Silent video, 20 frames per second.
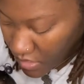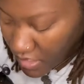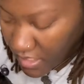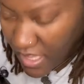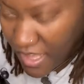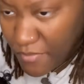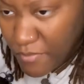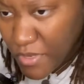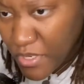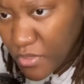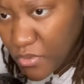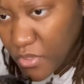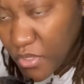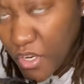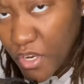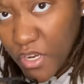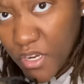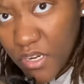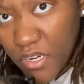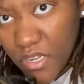I've been doing
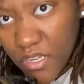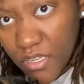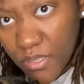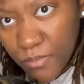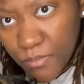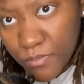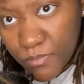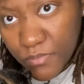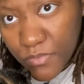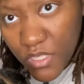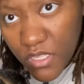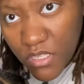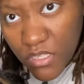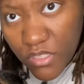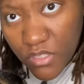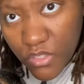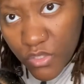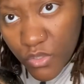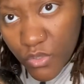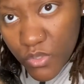her um,
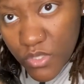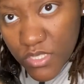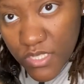little